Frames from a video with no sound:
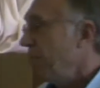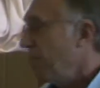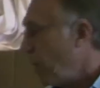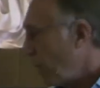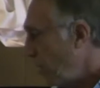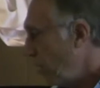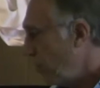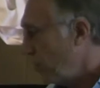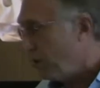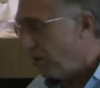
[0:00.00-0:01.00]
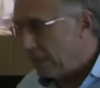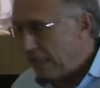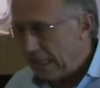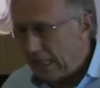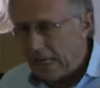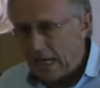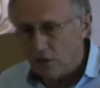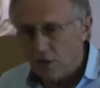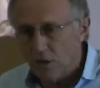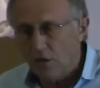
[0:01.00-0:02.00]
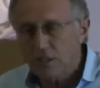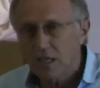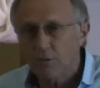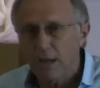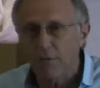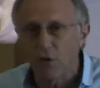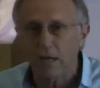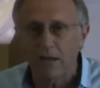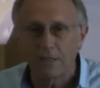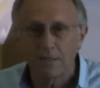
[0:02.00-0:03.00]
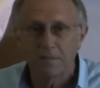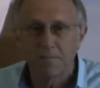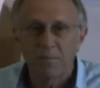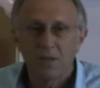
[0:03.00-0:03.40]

Moral authority in the house. So those things we have all covered.